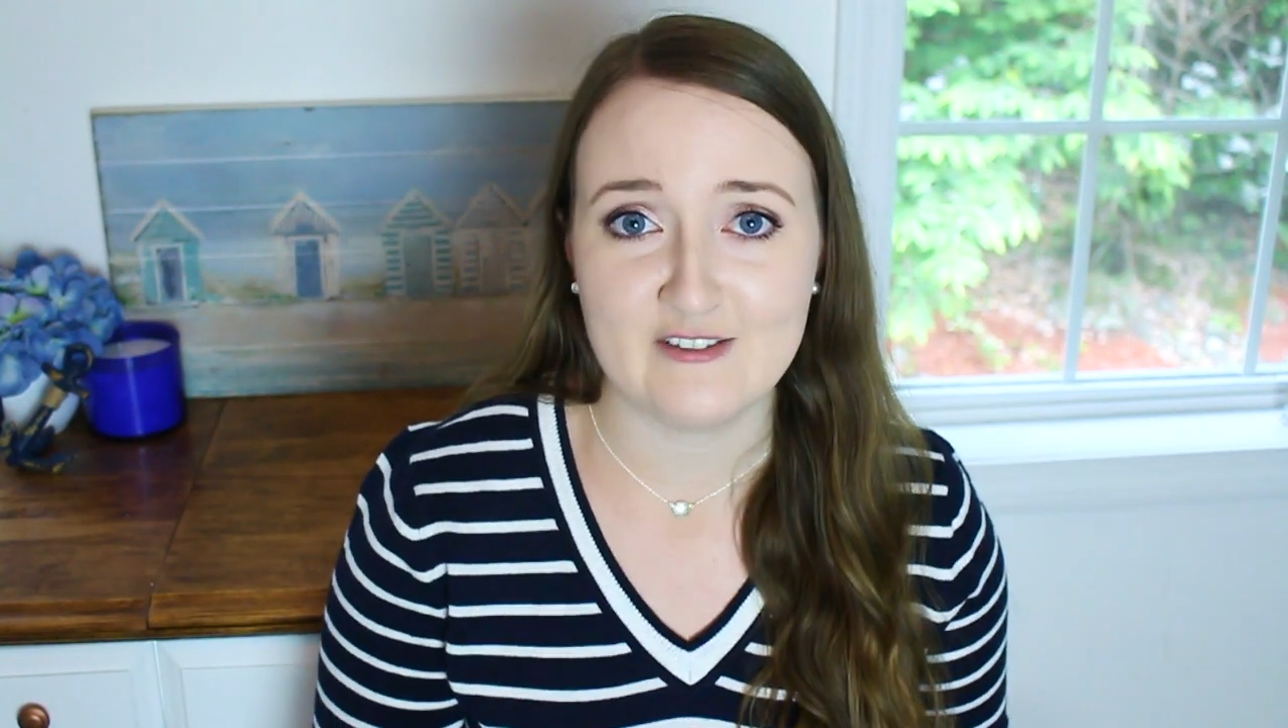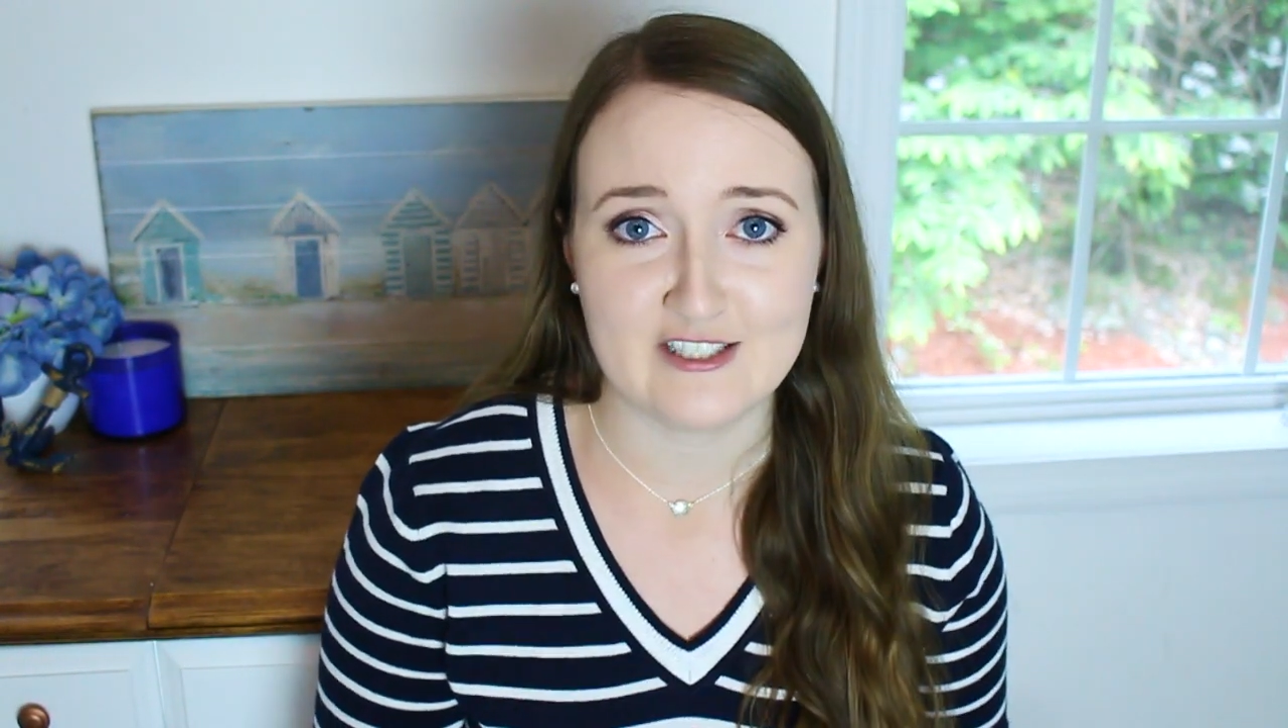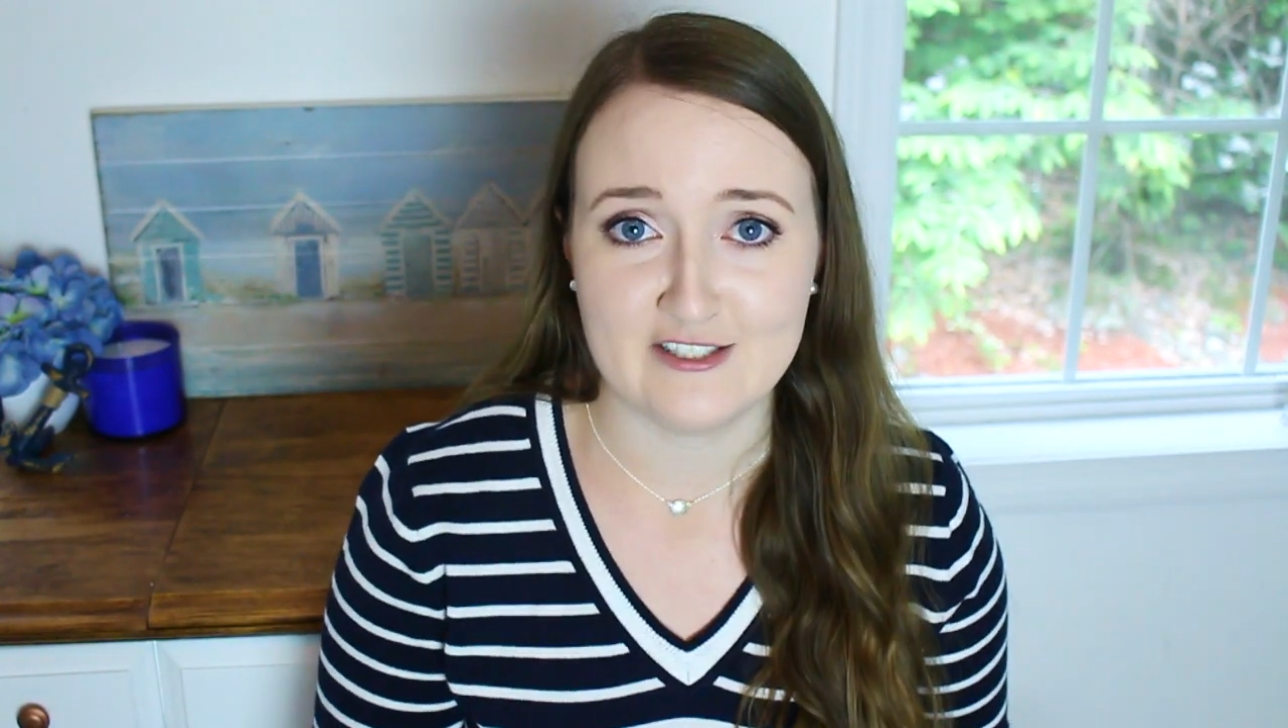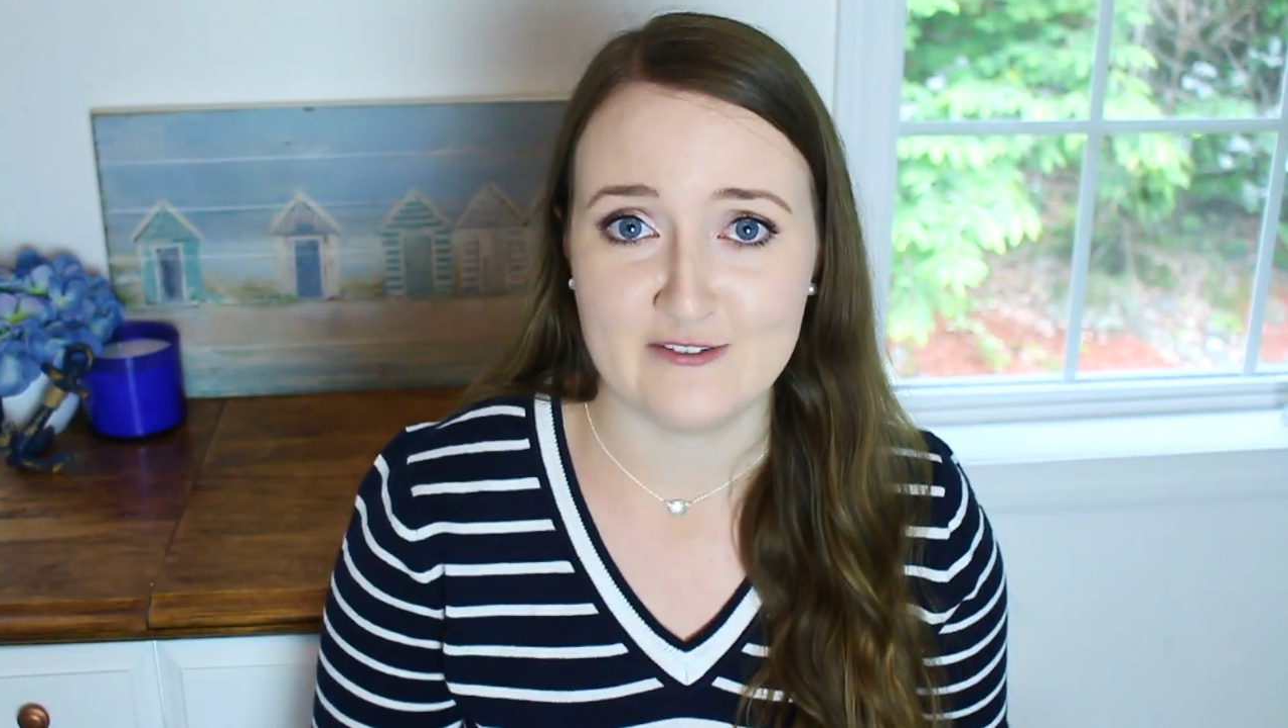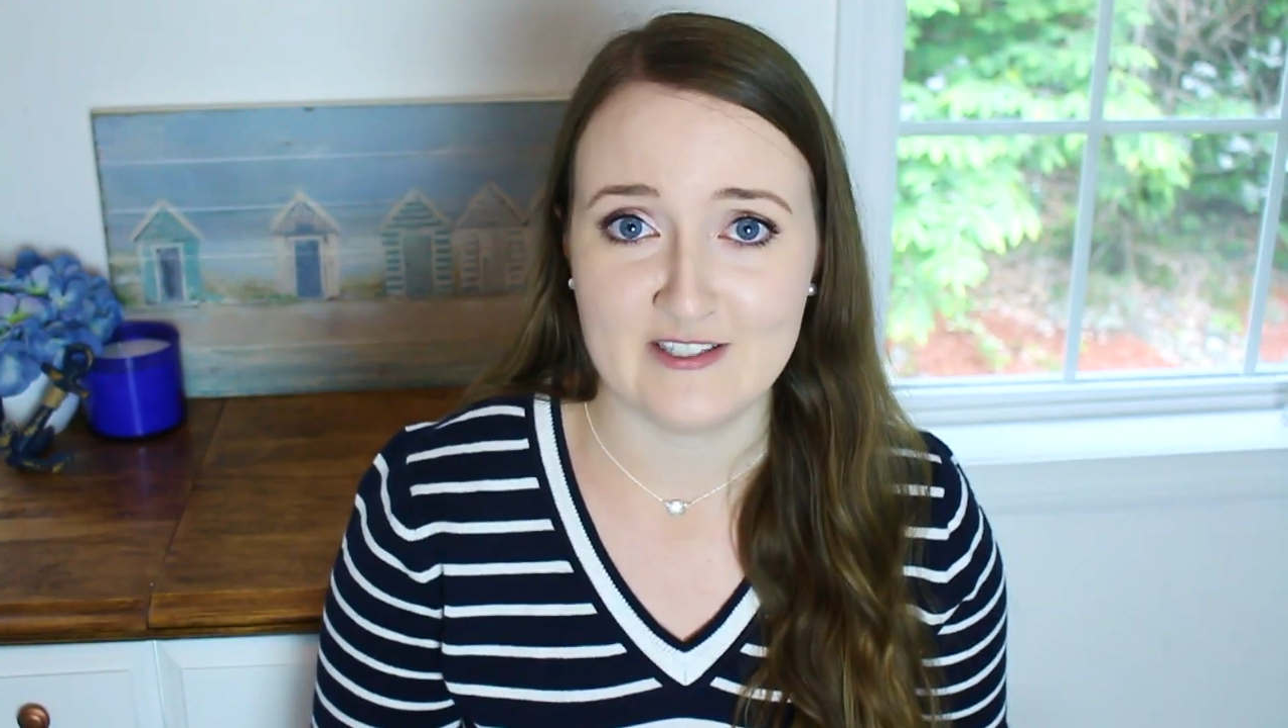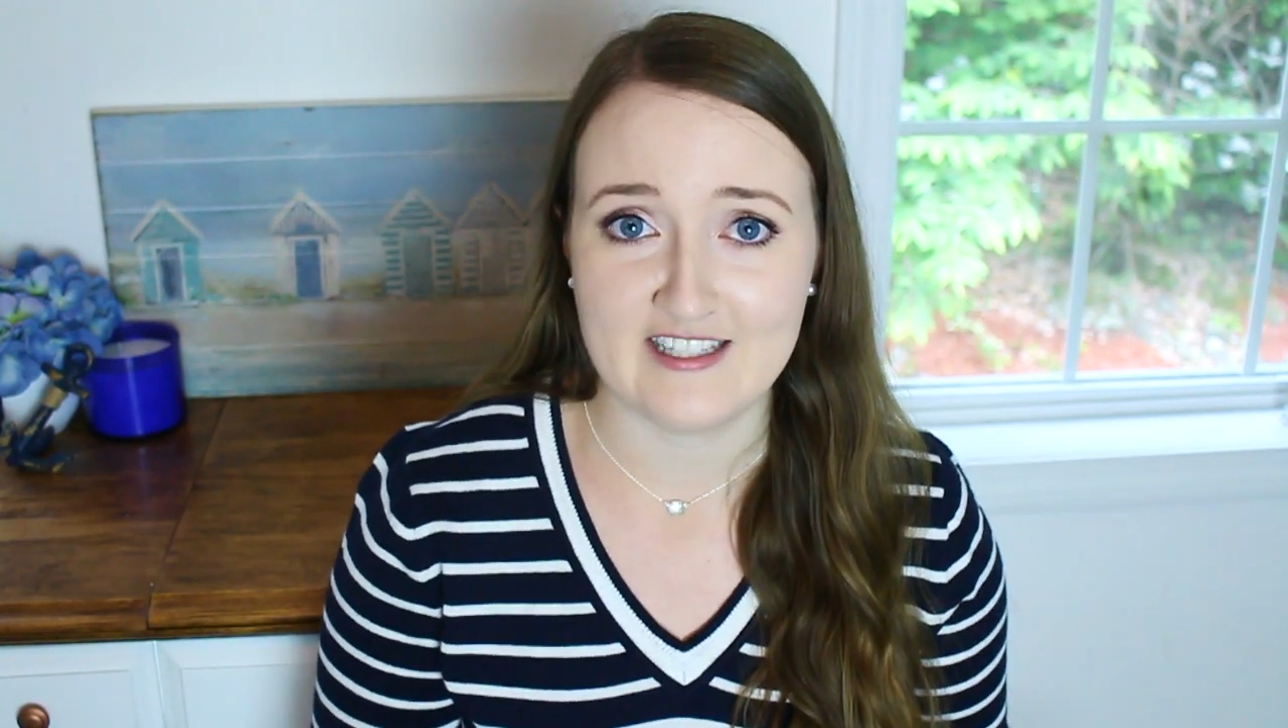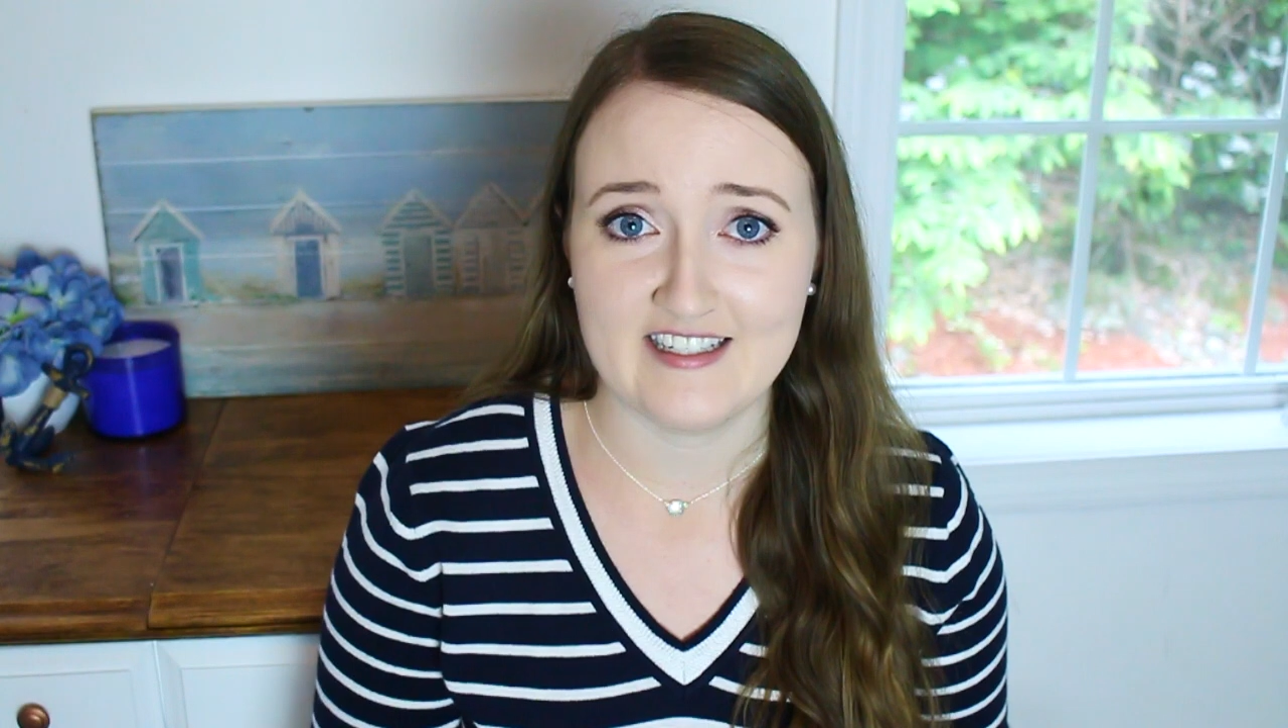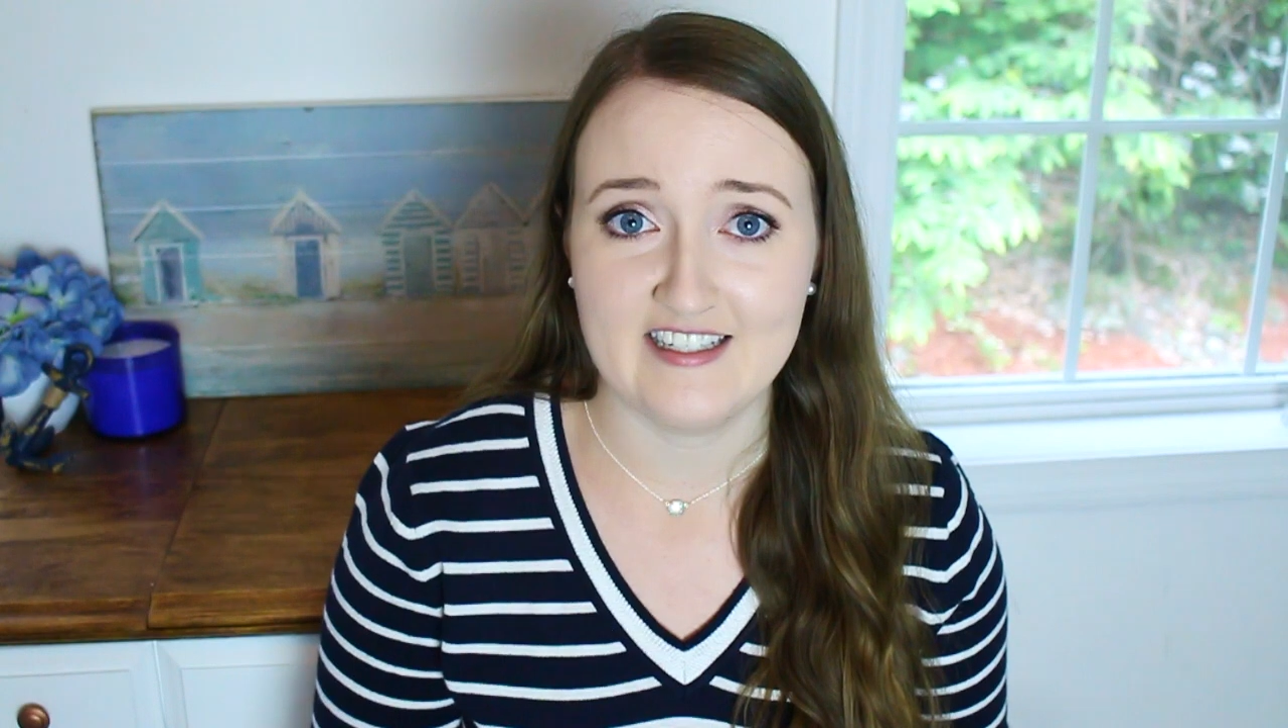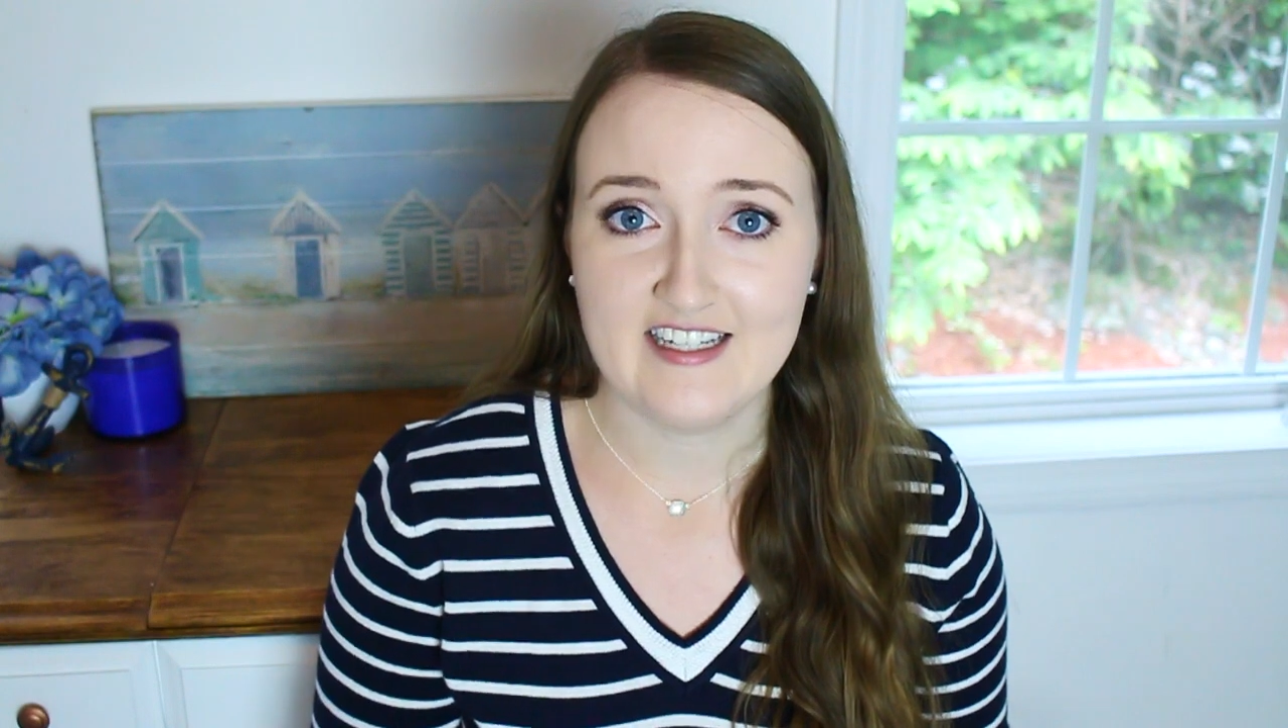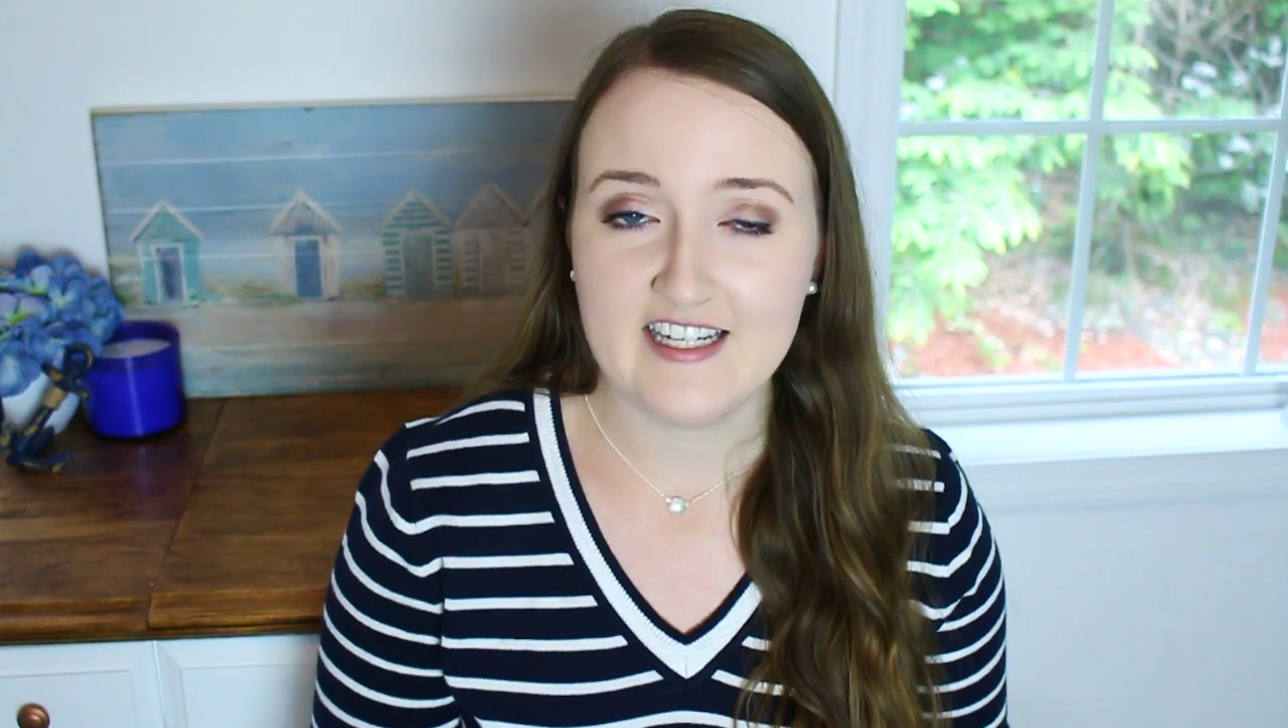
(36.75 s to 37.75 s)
what to do with it